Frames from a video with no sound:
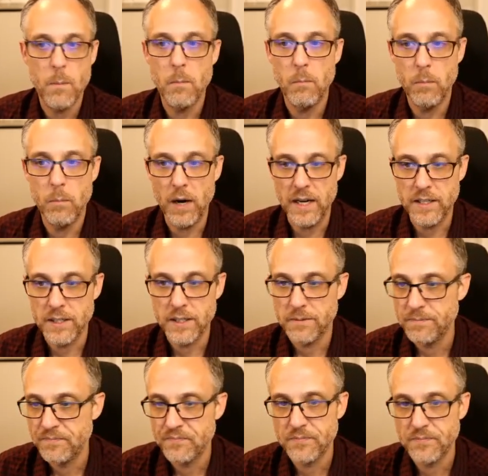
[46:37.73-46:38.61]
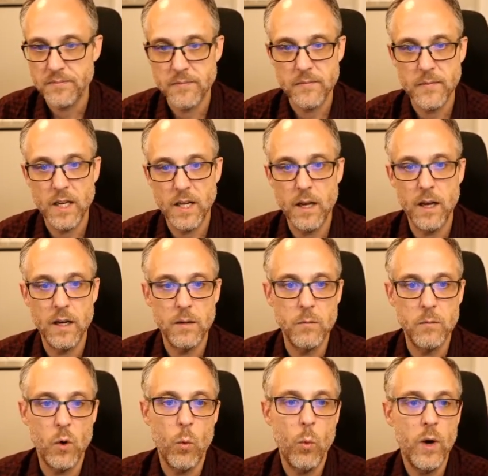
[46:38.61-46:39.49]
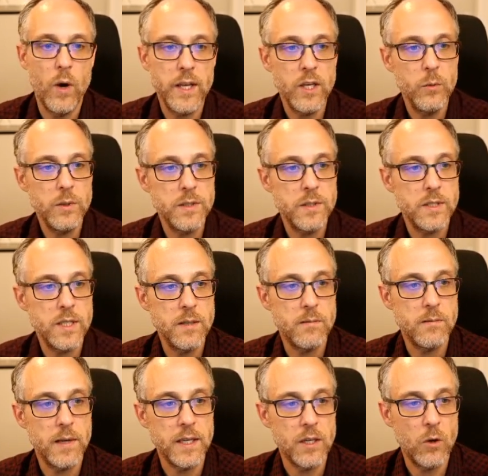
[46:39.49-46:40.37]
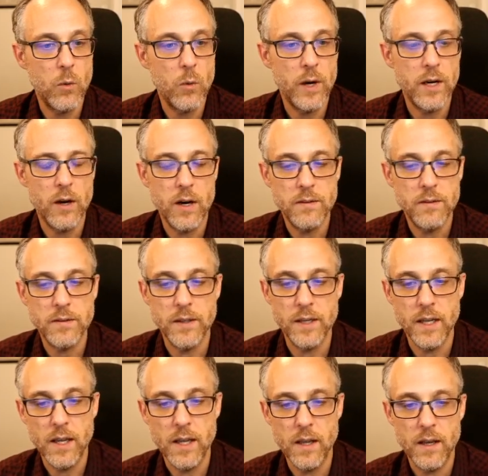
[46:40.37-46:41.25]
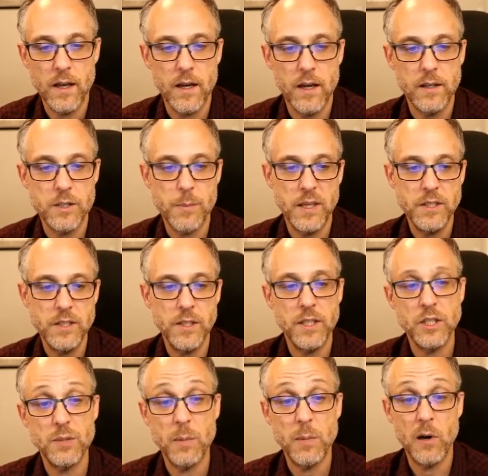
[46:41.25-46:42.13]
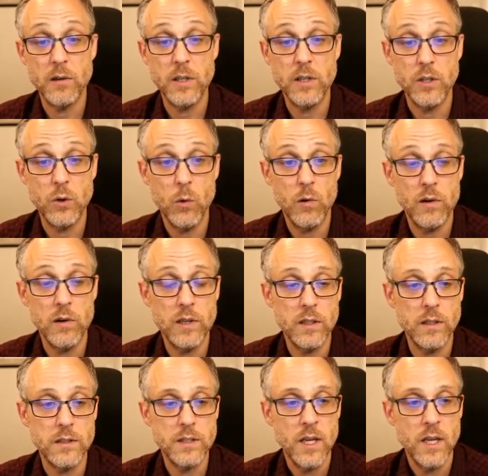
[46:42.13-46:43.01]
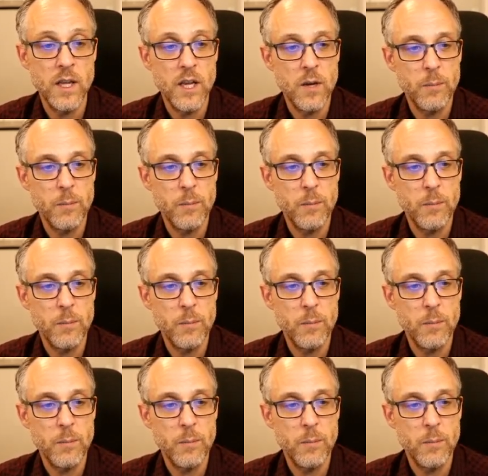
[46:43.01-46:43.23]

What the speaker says: But what you will see written quite often, especially in Spark tutorials,